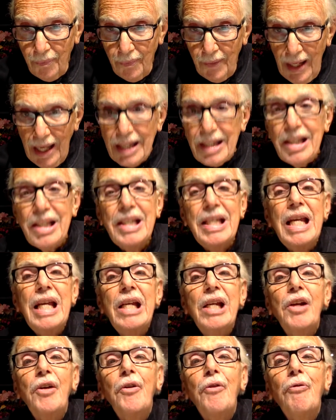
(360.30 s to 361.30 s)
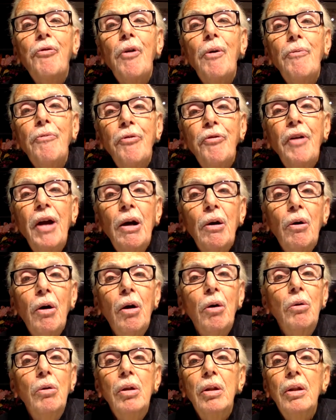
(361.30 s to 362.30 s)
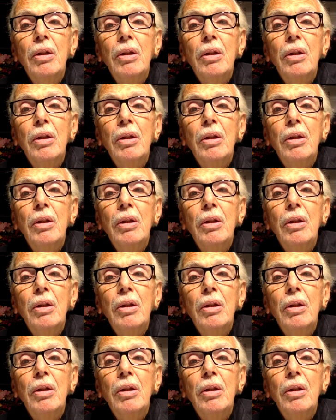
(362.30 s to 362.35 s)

and seek from Pharaoh